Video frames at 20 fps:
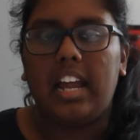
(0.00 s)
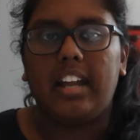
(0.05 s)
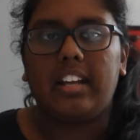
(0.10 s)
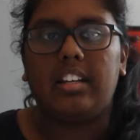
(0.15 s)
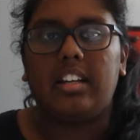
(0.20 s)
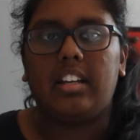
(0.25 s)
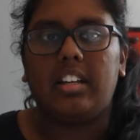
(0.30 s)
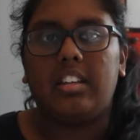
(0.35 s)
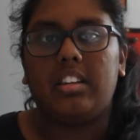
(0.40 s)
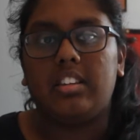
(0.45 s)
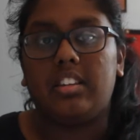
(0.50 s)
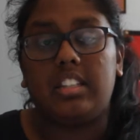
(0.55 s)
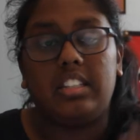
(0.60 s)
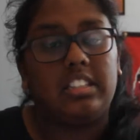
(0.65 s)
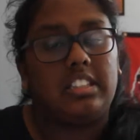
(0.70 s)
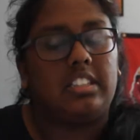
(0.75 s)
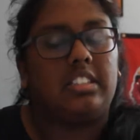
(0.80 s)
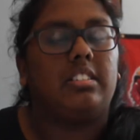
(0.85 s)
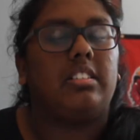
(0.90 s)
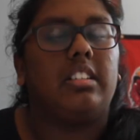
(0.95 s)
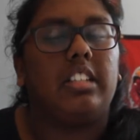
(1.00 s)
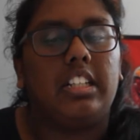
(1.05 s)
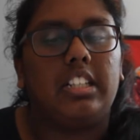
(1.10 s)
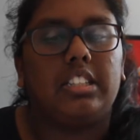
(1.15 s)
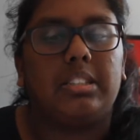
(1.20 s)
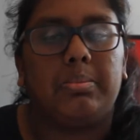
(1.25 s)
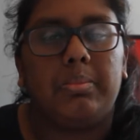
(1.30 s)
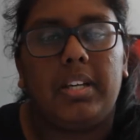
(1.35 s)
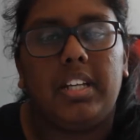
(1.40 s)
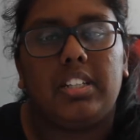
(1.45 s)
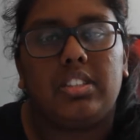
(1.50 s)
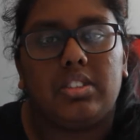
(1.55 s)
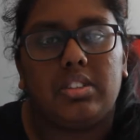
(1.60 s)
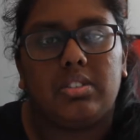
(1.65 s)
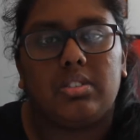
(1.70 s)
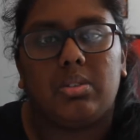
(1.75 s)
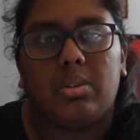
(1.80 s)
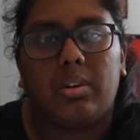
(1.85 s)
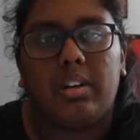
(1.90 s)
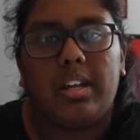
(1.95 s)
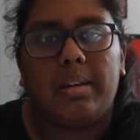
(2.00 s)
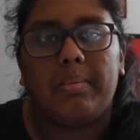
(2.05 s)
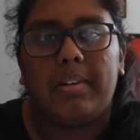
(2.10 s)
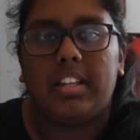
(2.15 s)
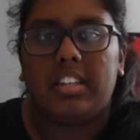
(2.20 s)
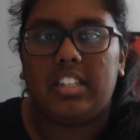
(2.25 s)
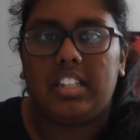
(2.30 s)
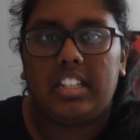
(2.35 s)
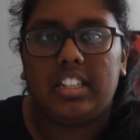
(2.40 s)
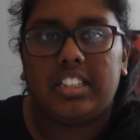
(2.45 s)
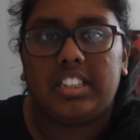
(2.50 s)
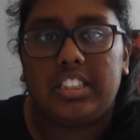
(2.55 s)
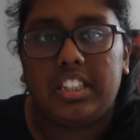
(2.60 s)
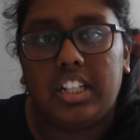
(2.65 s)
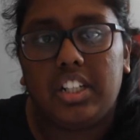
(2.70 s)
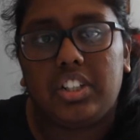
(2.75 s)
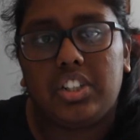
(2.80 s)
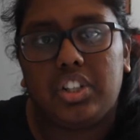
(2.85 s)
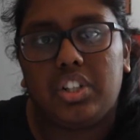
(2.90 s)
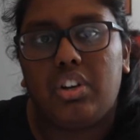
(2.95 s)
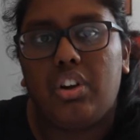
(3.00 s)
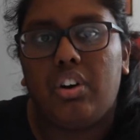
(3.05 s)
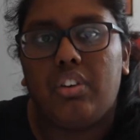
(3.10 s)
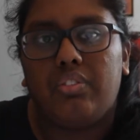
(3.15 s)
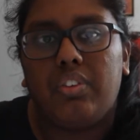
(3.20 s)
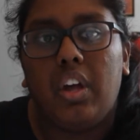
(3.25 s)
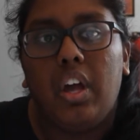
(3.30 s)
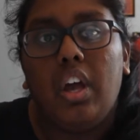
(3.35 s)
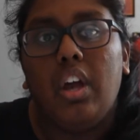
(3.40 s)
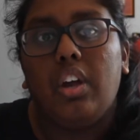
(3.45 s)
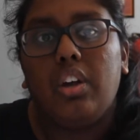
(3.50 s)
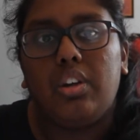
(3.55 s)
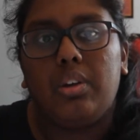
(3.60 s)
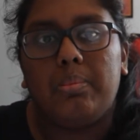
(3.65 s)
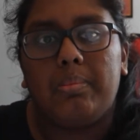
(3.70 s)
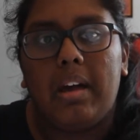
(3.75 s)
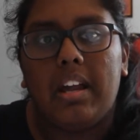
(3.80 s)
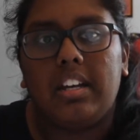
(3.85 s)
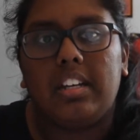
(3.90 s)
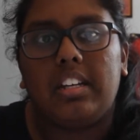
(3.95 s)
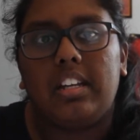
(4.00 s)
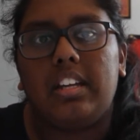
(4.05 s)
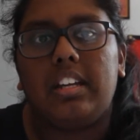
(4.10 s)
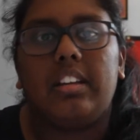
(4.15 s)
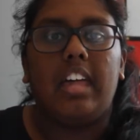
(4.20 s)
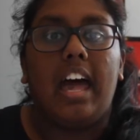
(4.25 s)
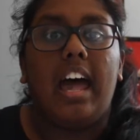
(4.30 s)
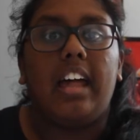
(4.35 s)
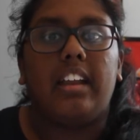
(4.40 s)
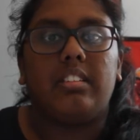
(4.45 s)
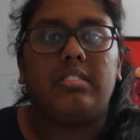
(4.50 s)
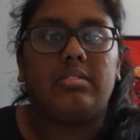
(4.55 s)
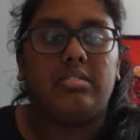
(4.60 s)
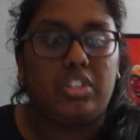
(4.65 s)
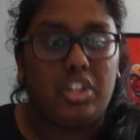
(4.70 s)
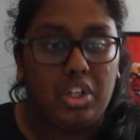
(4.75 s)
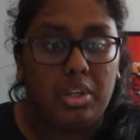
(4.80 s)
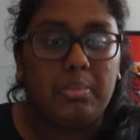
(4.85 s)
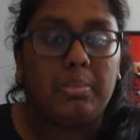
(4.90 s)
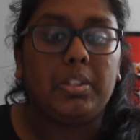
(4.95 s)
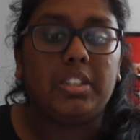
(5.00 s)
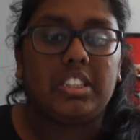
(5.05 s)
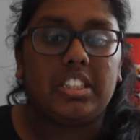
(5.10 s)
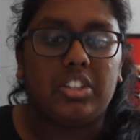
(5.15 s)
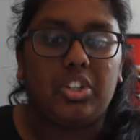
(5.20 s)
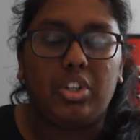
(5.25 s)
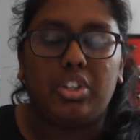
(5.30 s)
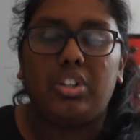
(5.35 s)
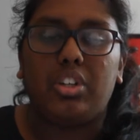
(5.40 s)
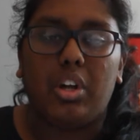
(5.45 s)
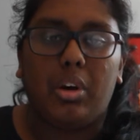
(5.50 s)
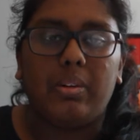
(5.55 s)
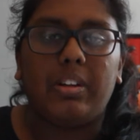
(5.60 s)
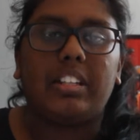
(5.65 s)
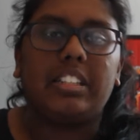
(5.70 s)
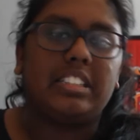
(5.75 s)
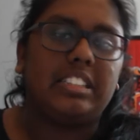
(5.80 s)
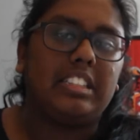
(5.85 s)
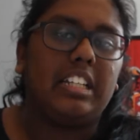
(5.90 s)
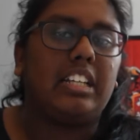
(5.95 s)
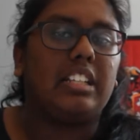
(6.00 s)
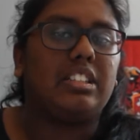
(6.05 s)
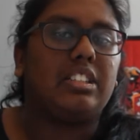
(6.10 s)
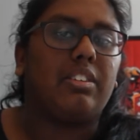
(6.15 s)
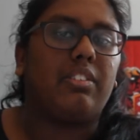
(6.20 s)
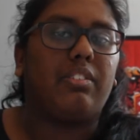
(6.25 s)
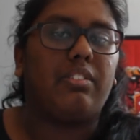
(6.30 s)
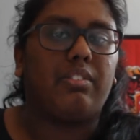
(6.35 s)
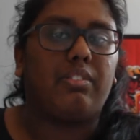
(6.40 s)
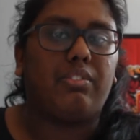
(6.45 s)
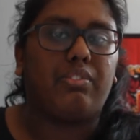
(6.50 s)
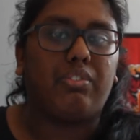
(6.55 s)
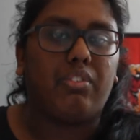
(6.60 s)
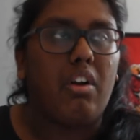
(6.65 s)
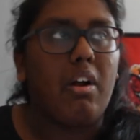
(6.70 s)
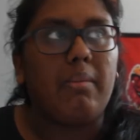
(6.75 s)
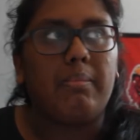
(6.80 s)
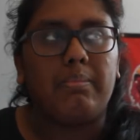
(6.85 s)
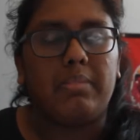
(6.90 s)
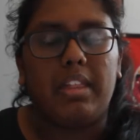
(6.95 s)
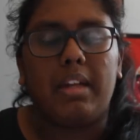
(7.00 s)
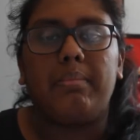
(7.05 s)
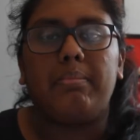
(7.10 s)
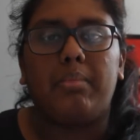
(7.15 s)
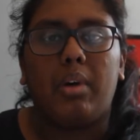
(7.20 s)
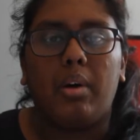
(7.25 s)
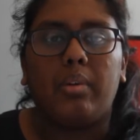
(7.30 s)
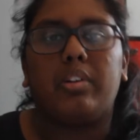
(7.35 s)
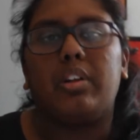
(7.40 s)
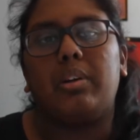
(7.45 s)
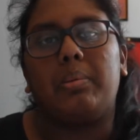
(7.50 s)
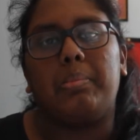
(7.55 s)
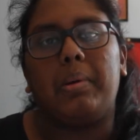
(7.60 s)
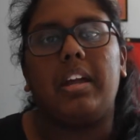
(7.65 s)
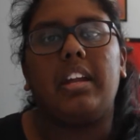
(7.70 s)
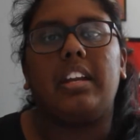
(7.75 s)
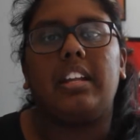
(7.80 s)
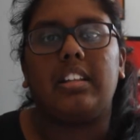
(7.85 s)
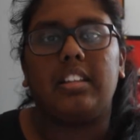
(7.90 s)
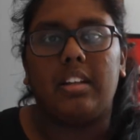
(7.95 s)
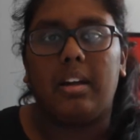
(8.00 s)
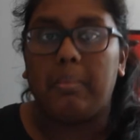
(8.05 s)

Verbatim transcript: and this leads me to talking about the extinction of humanity, that humans could go extinct from them occupying